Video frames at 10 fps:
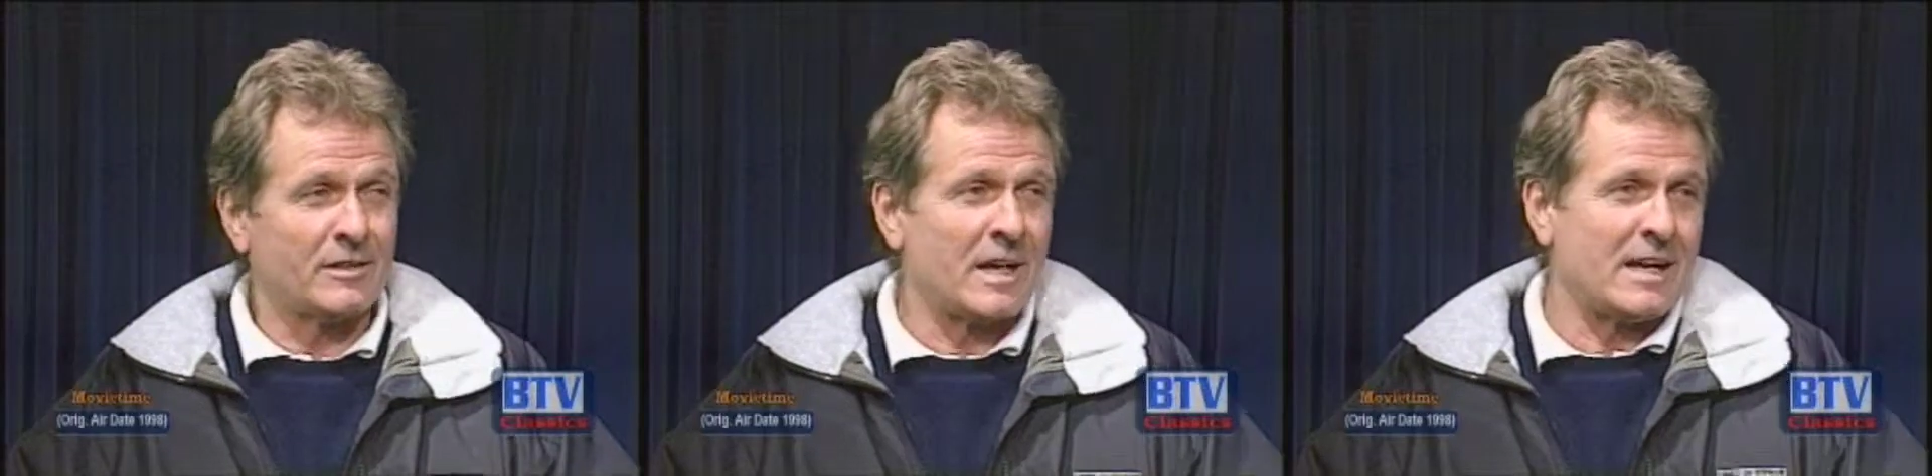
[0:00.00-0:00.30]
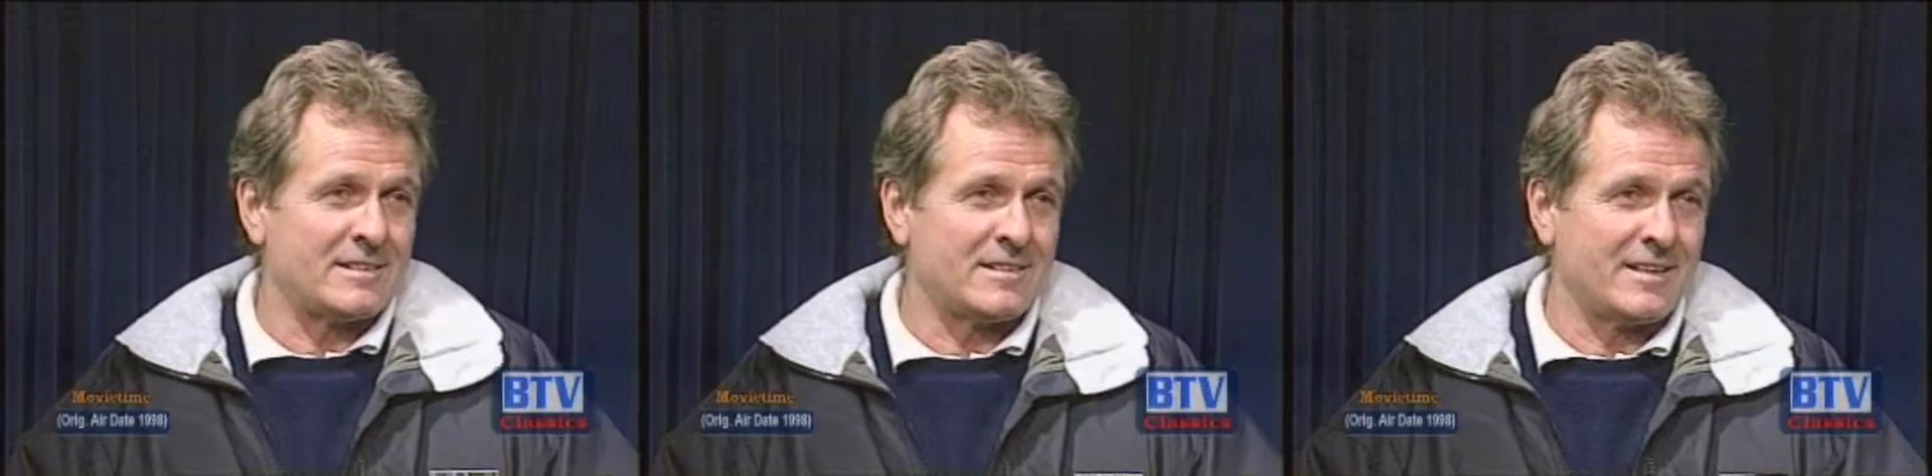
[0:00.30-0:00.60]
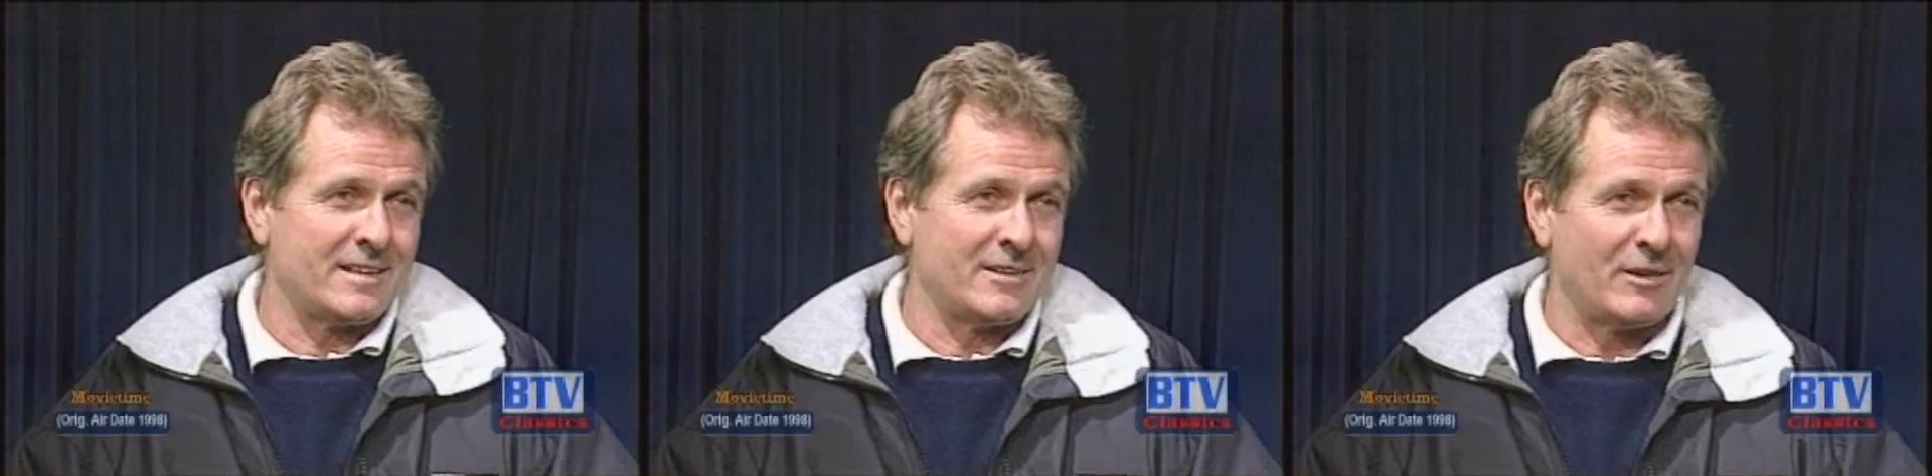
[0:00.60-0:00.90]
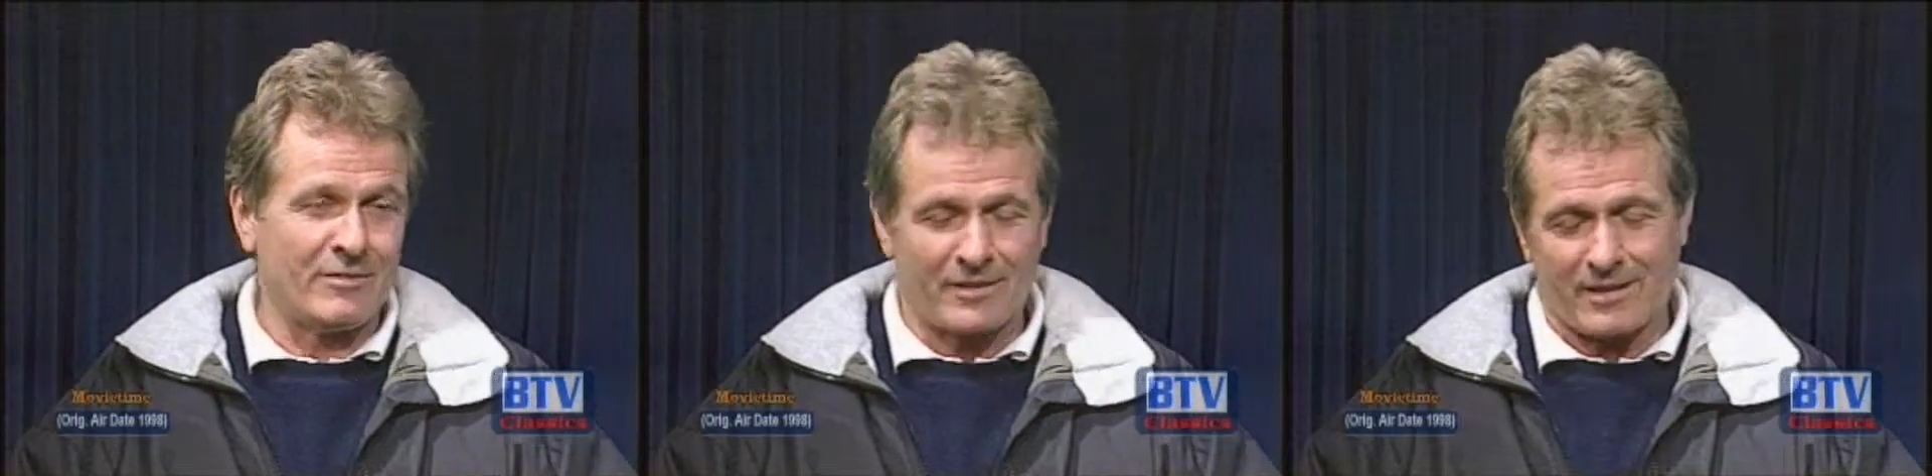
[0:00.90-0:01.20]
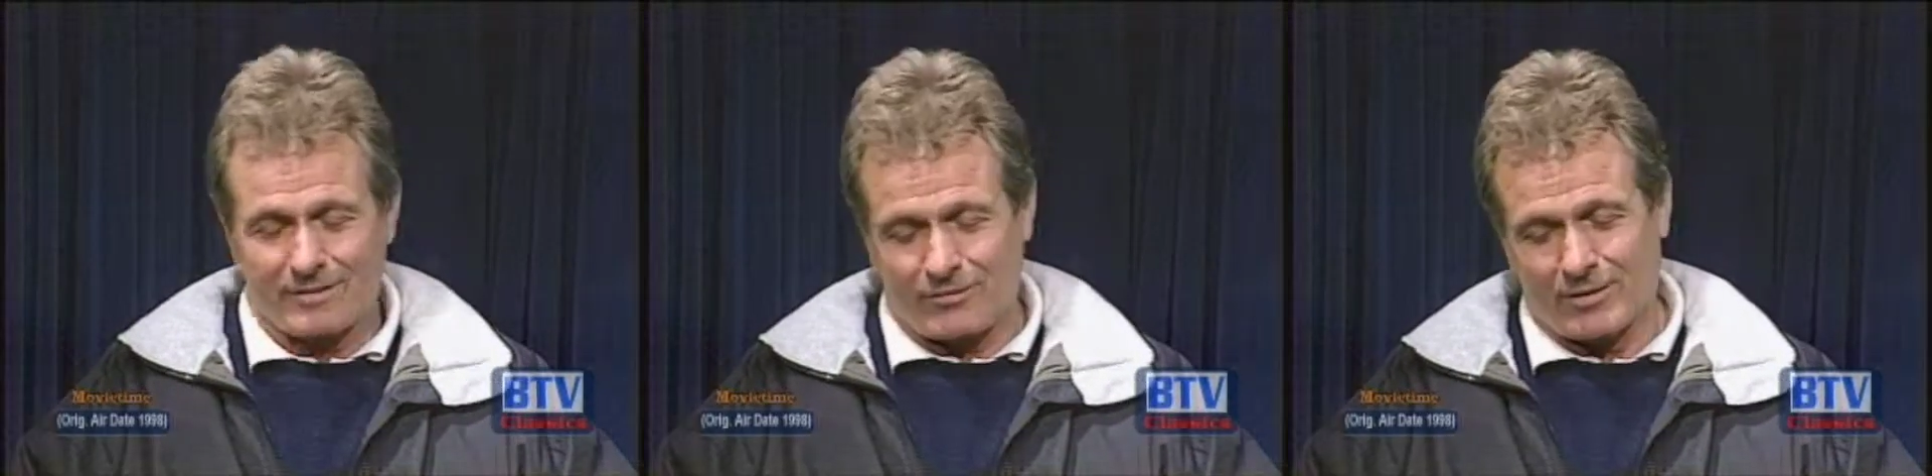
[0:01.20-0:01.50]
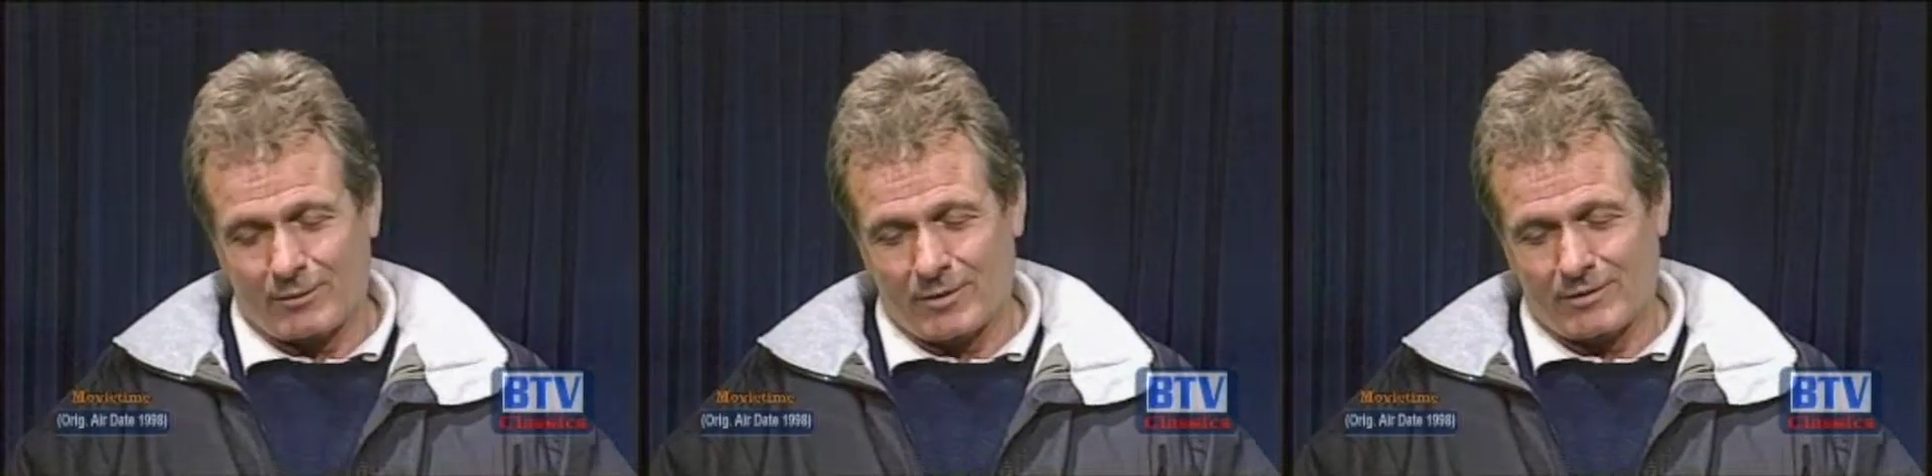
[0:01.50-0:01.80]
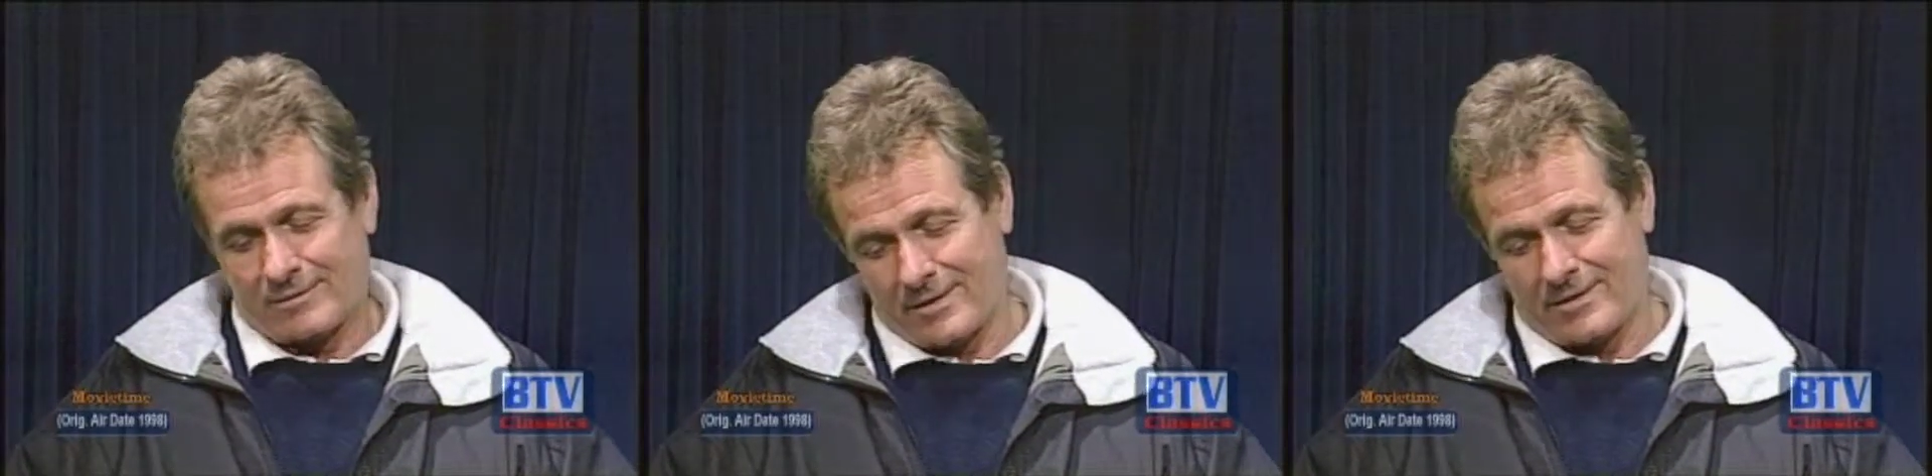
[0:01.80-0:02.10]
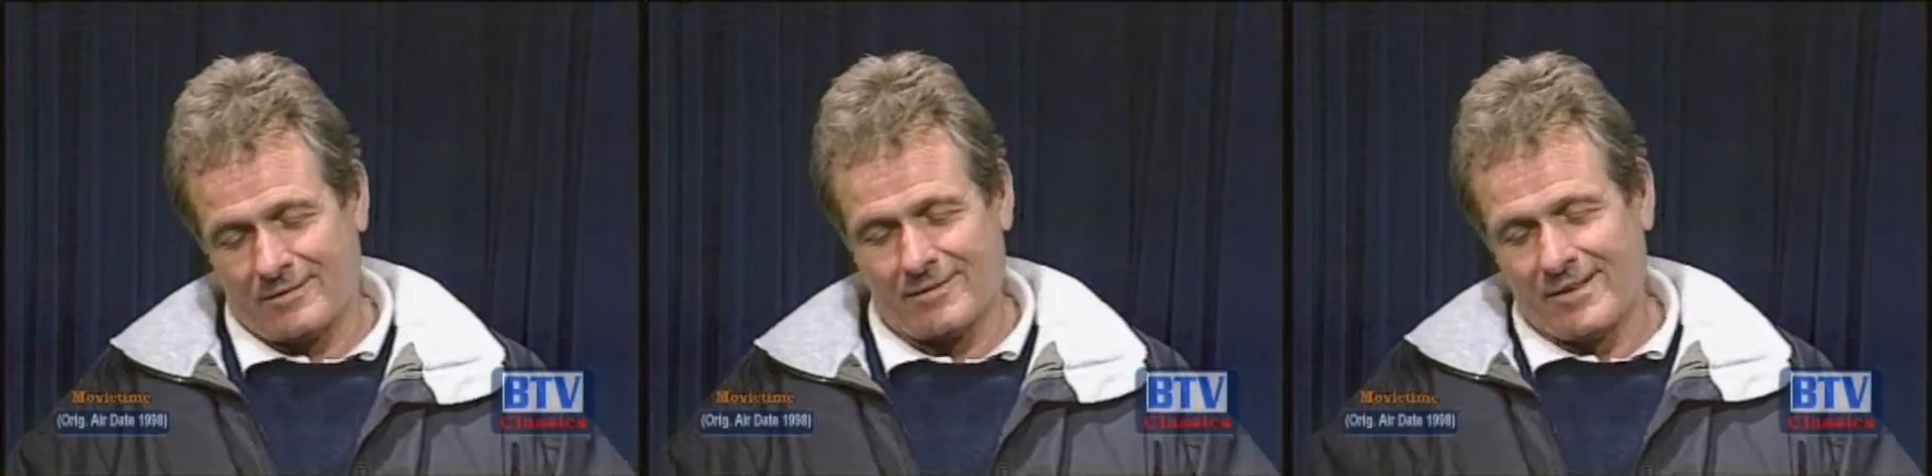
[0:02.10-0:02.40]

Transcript: Guy's dead. You know, I felt kind of funny, but you know,